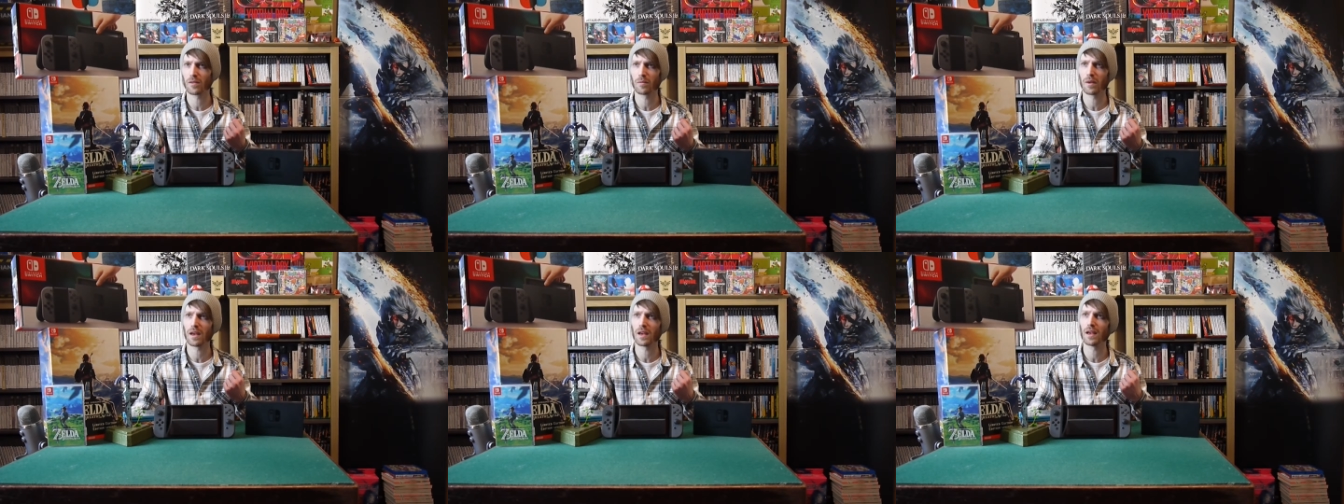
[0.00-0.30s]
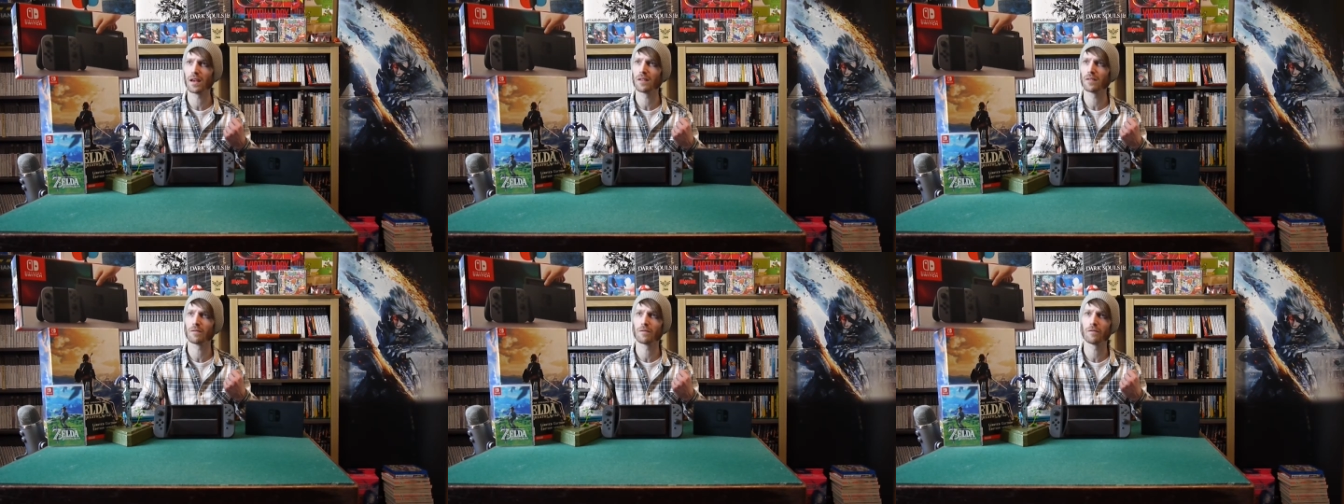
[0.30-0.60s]

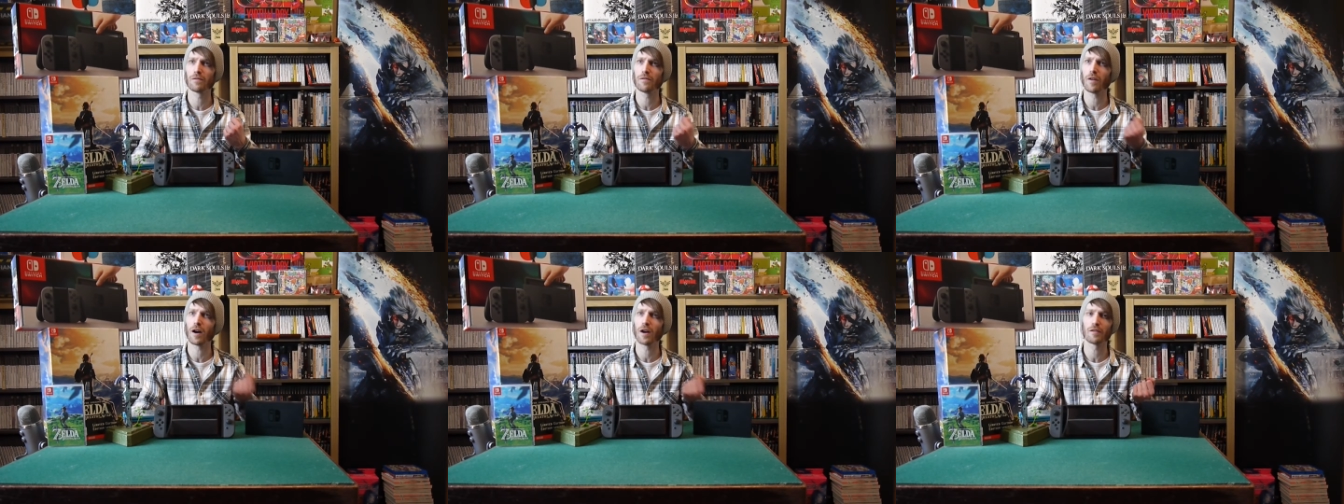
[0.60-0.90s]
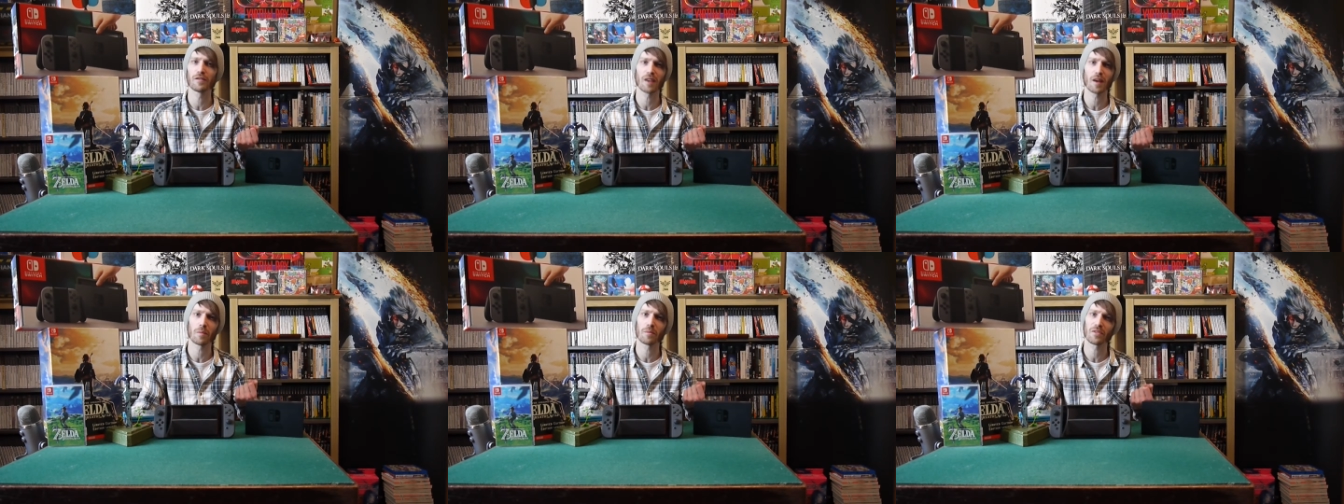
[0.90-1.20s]
me,
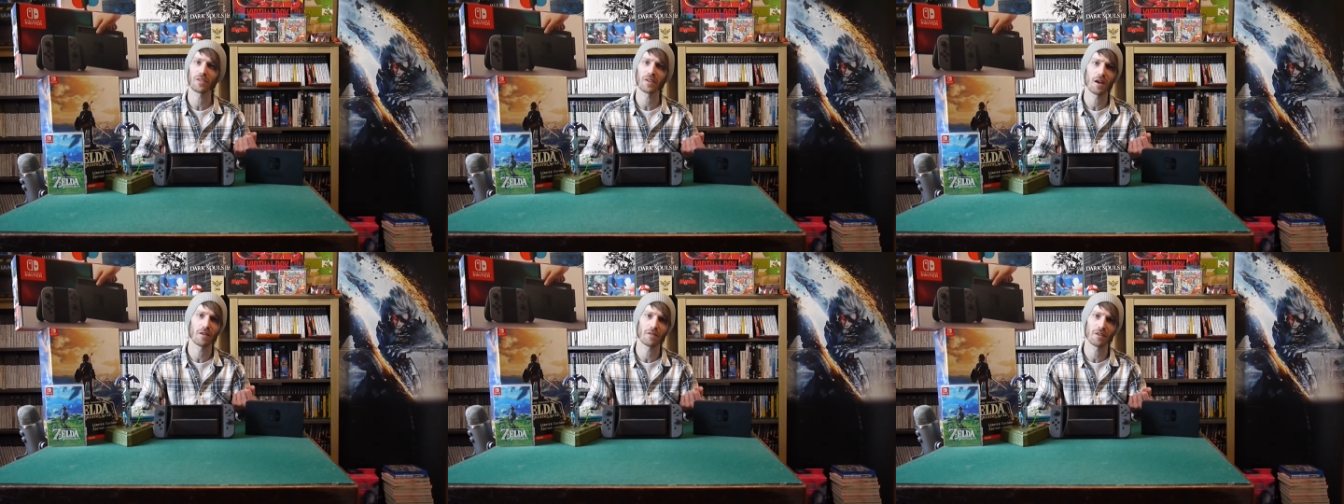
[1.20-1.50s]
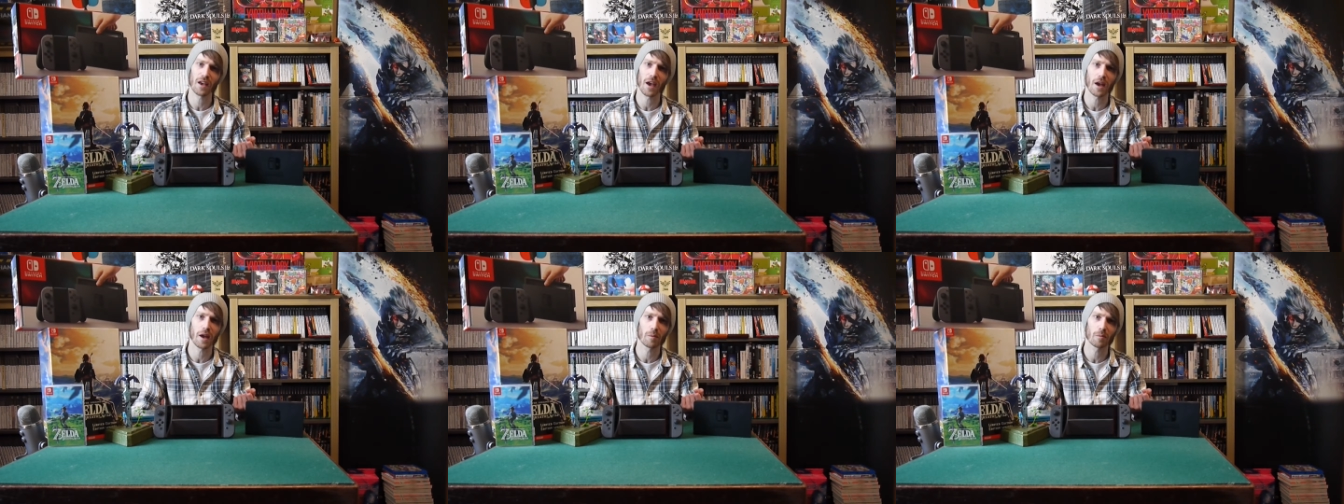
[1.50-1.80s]
5-10% of the
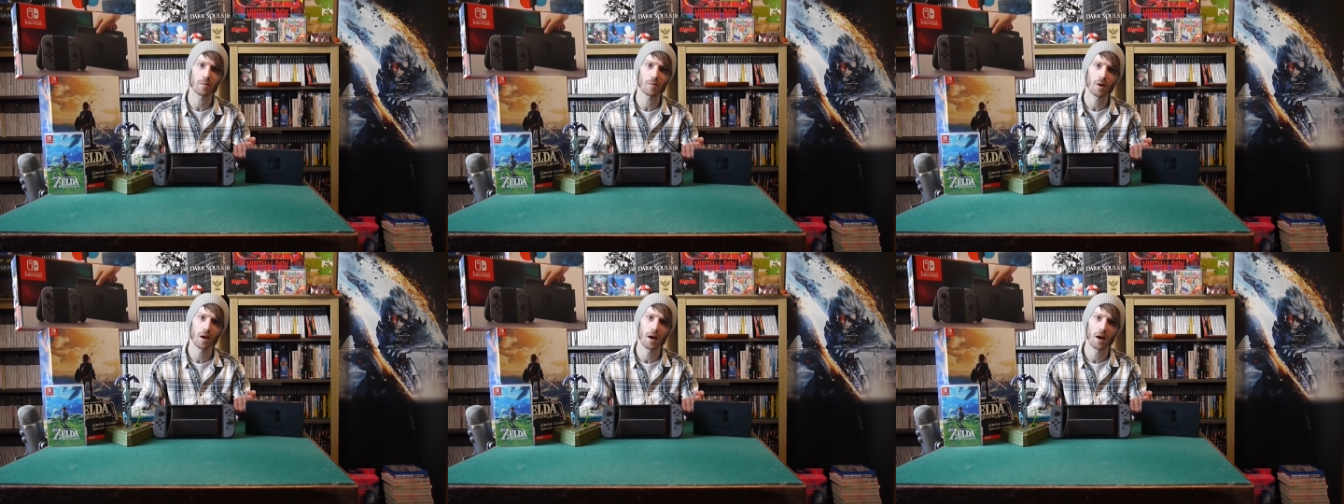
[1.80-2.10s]
game.